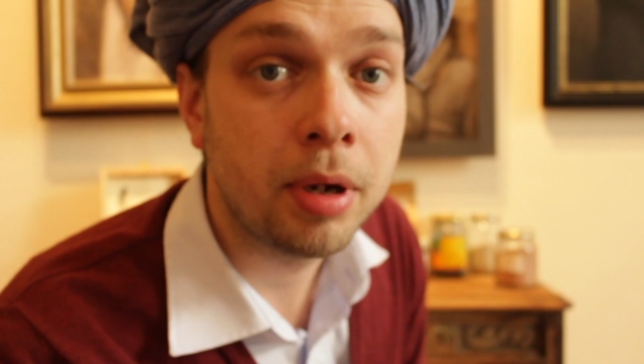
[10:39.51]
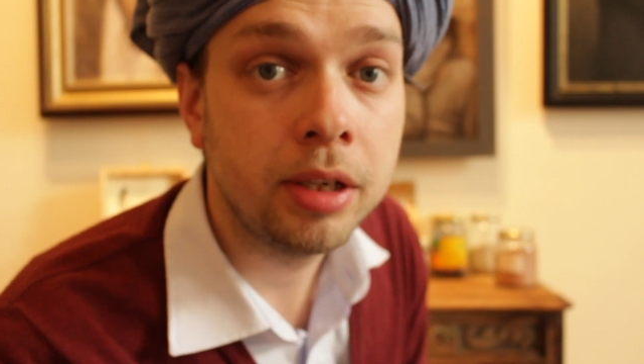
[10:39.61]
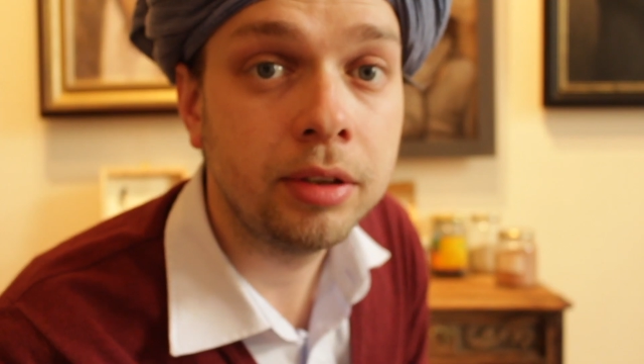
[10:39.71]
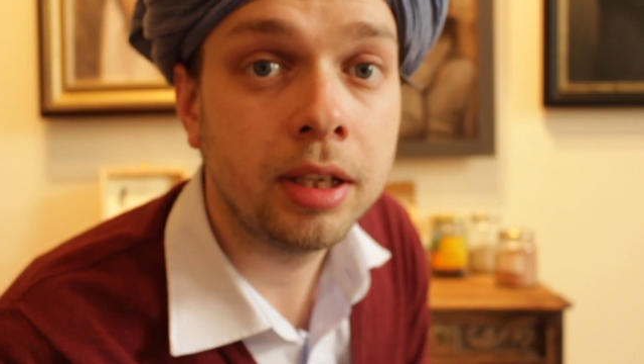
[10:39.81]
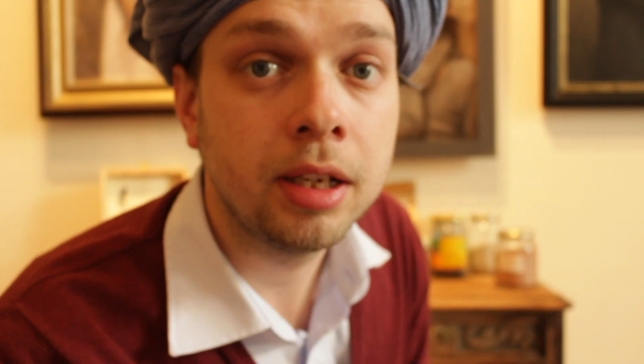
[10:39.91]

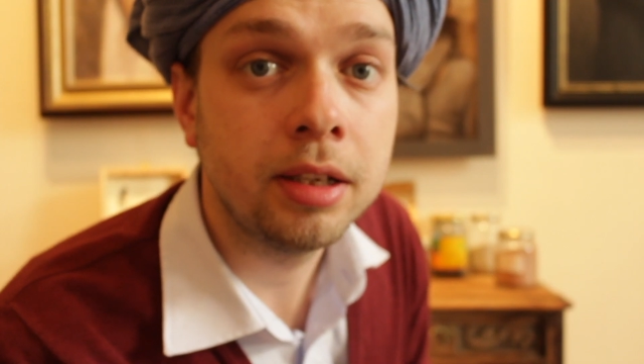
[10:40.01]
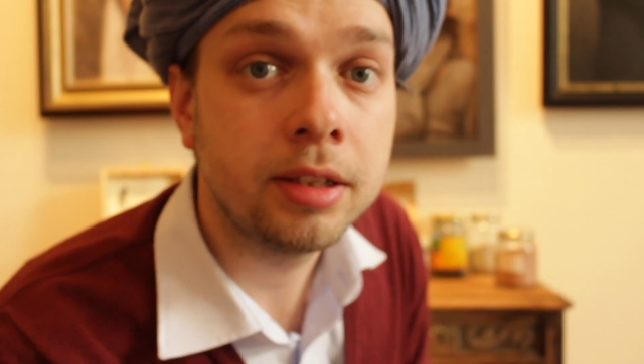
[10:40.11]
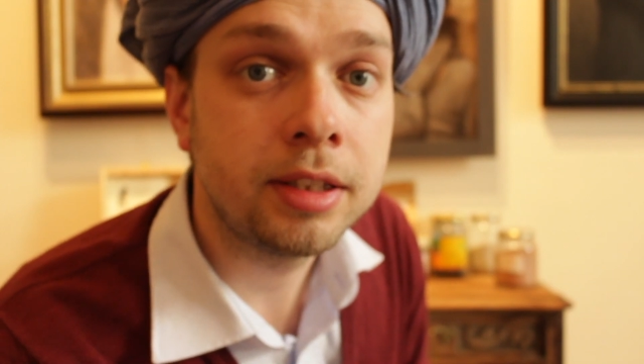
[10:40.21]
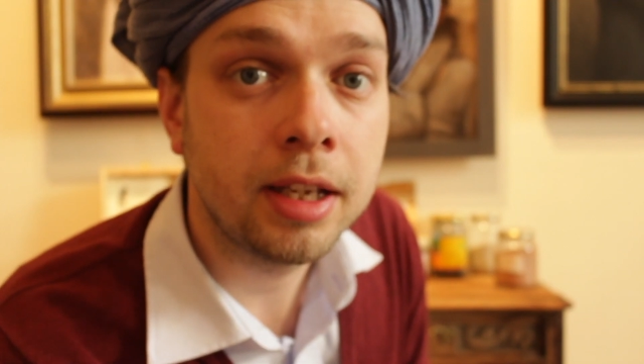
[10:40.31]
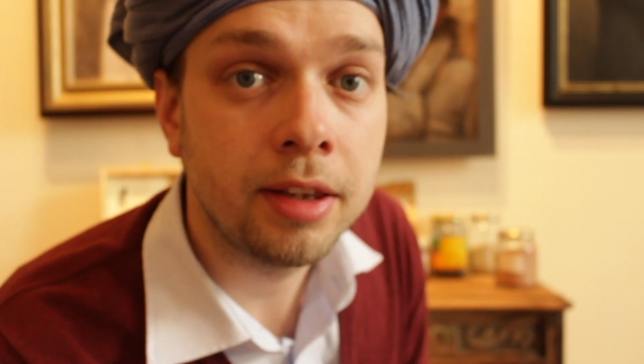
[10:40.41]
But you can
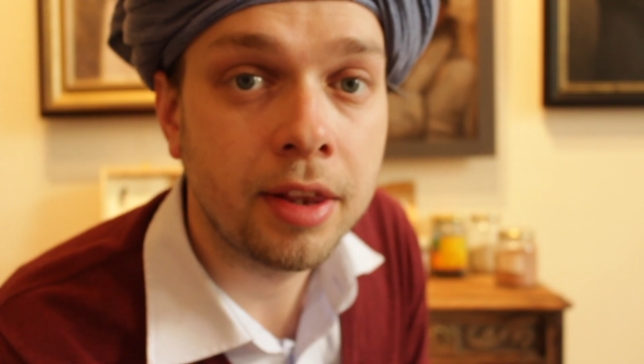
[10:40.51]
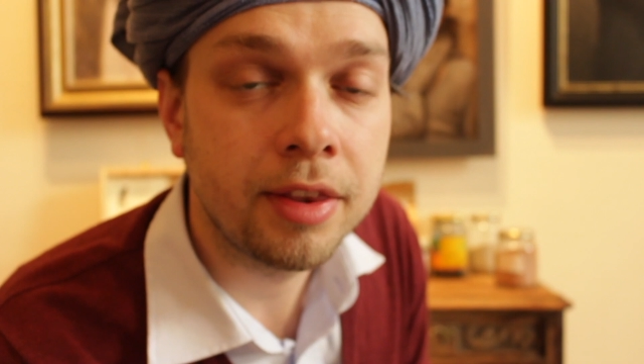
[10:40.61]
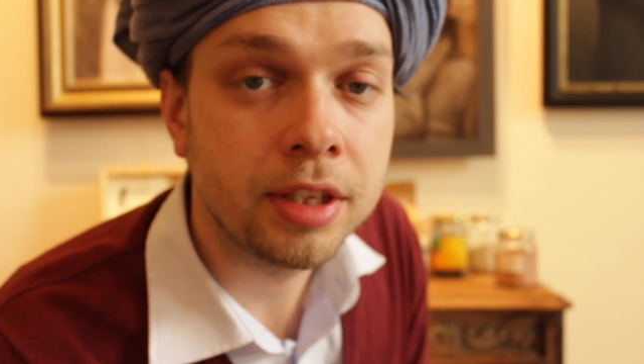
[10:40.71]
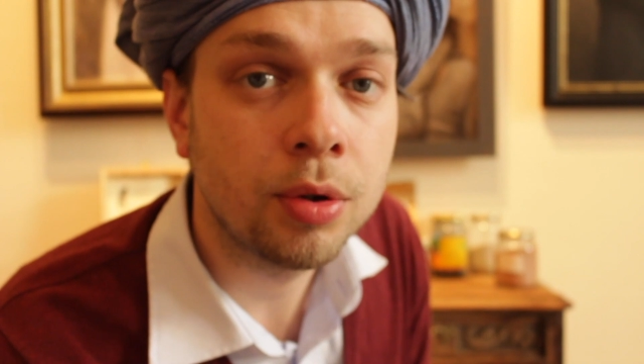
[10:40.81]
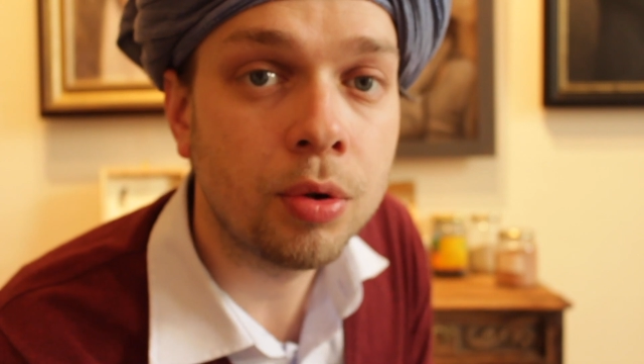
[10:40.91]
understand that
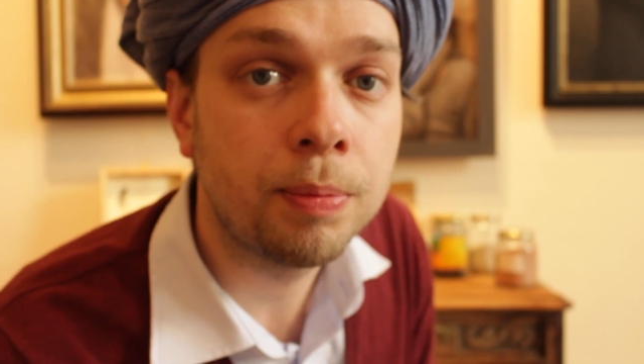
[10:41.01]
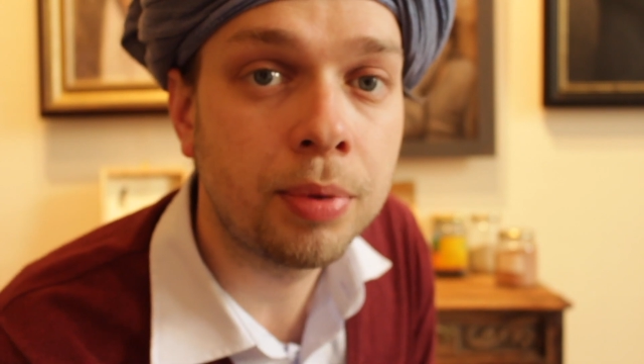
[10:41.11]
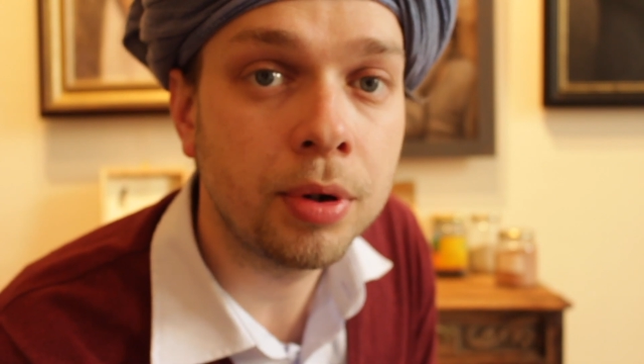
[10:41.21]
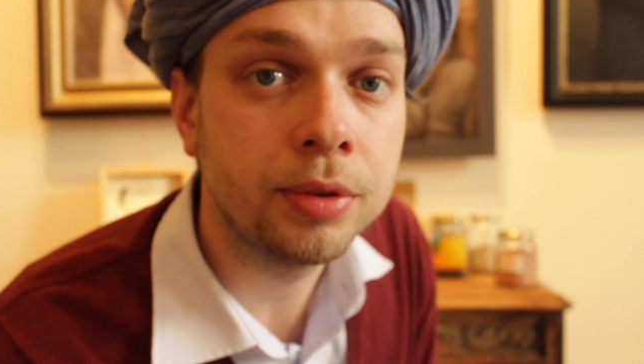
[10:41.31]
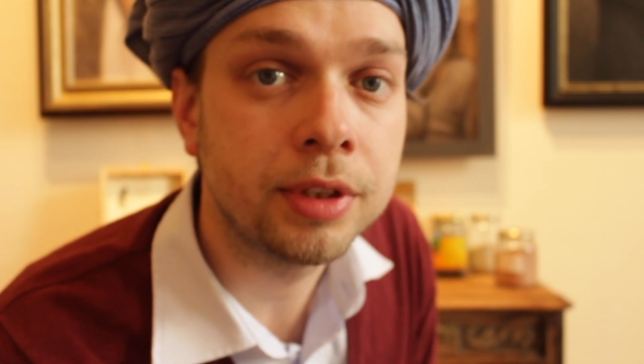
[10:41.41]
this whole
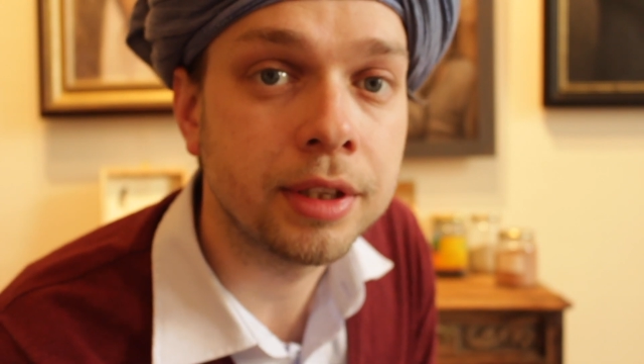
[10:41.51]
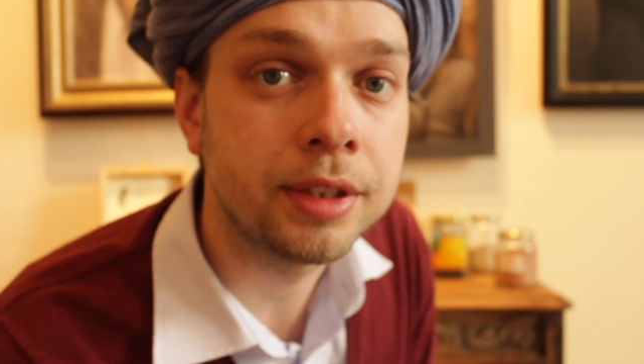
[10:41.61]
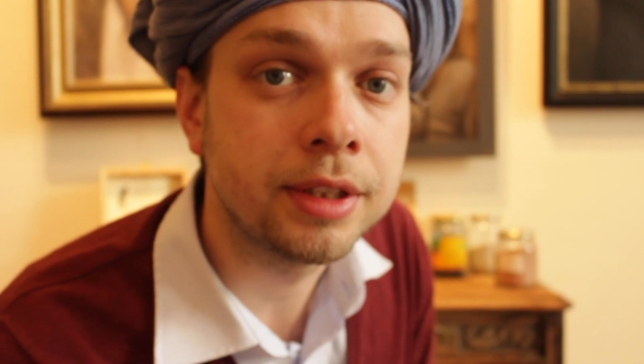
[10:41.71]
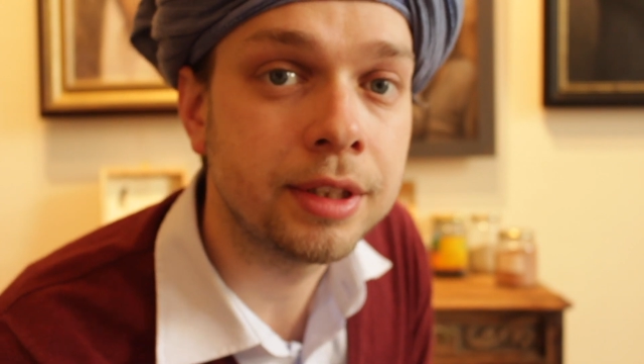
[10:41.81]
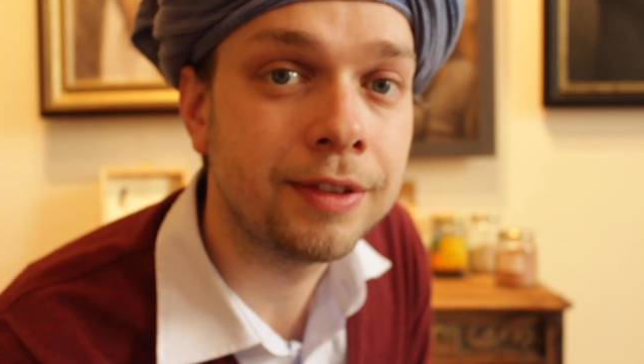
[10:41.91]
process
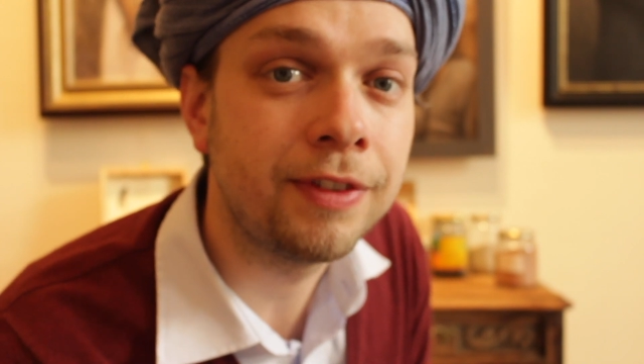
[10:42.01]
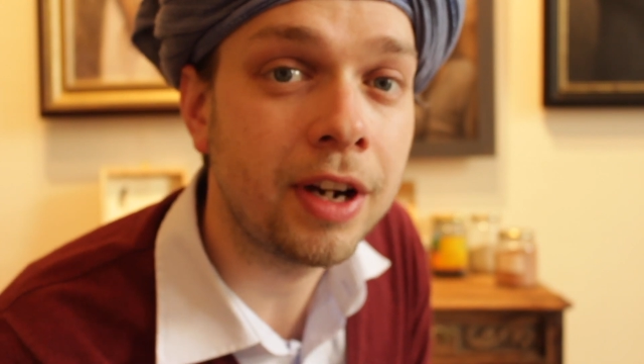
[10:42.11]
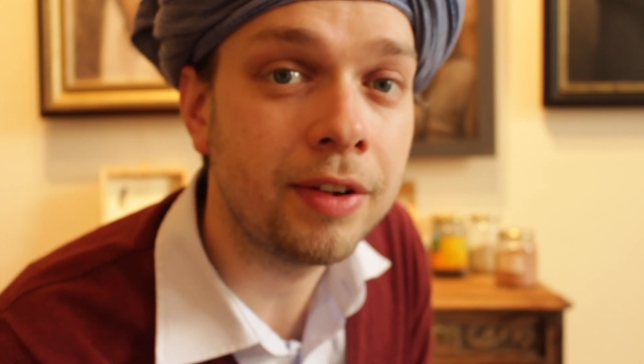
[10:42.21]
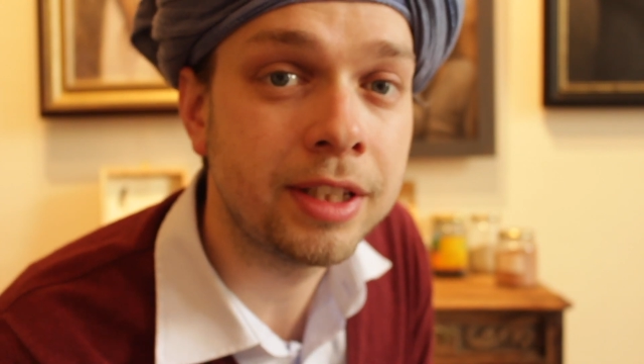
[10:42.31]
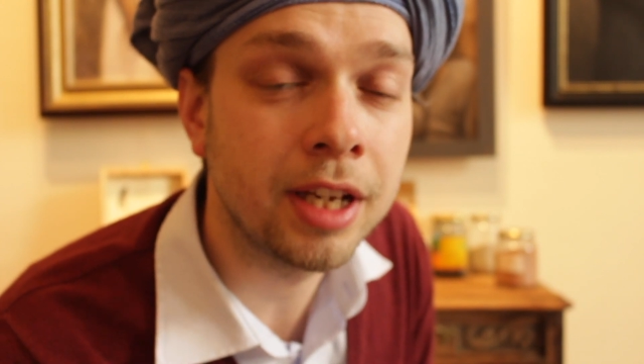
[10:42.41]
is
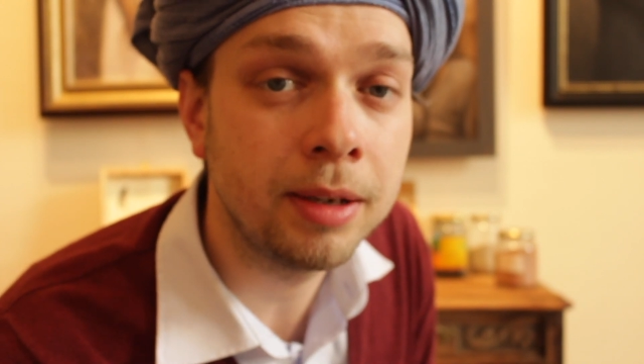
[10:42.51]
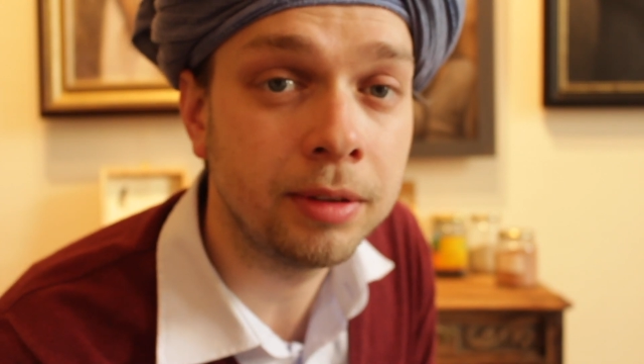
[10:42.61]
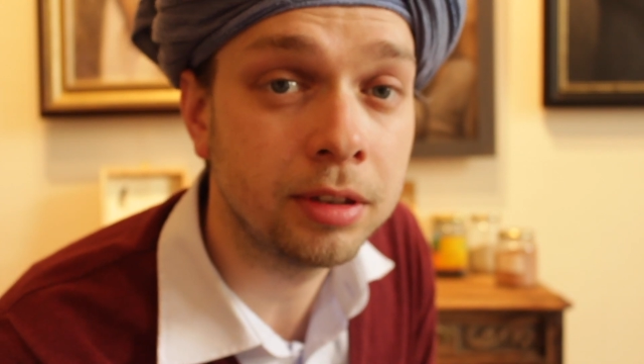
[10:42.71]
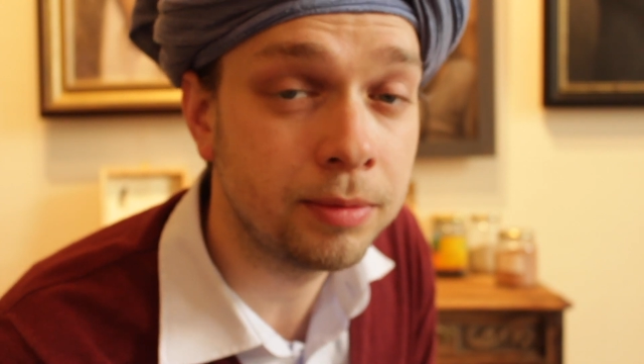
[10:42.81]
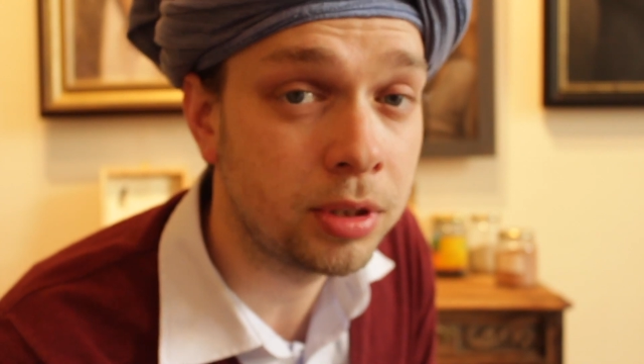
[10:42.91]
very
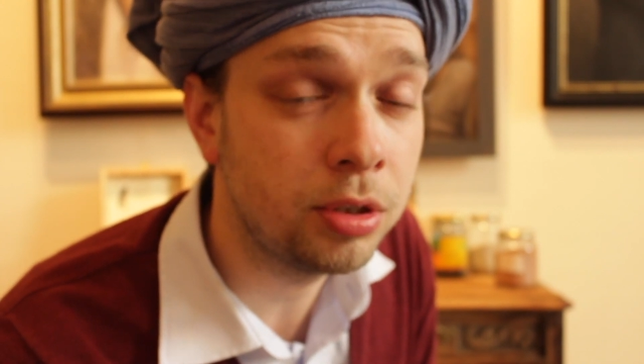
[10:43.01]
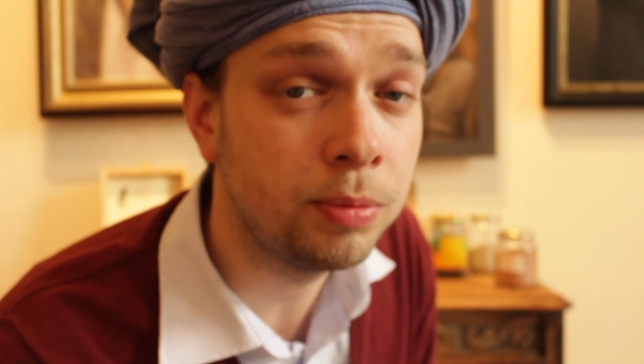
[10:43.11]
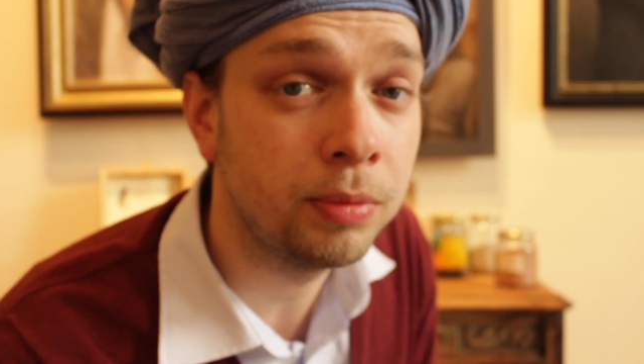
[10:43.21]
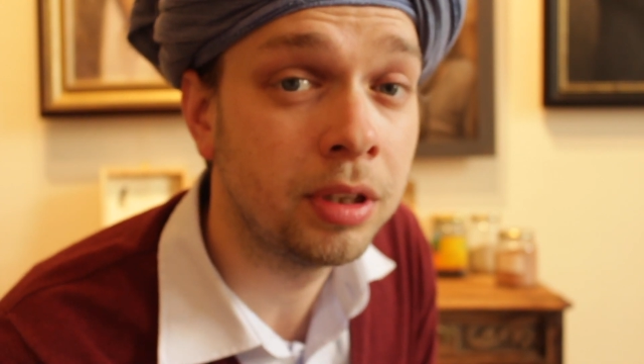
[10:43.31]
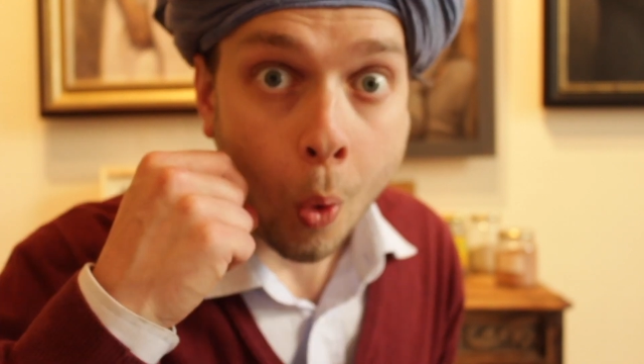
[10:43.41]
time
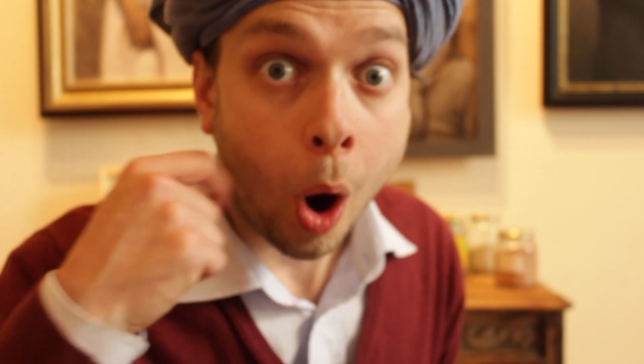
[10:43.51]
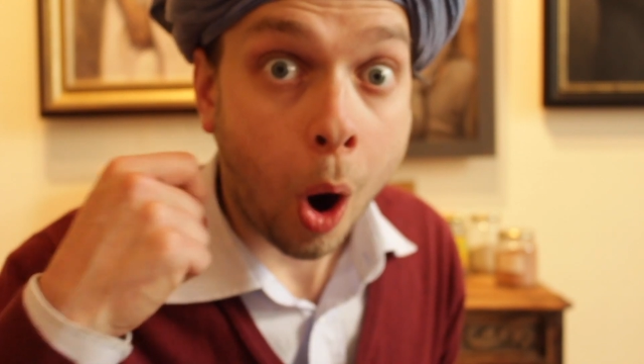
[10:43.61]
consuming.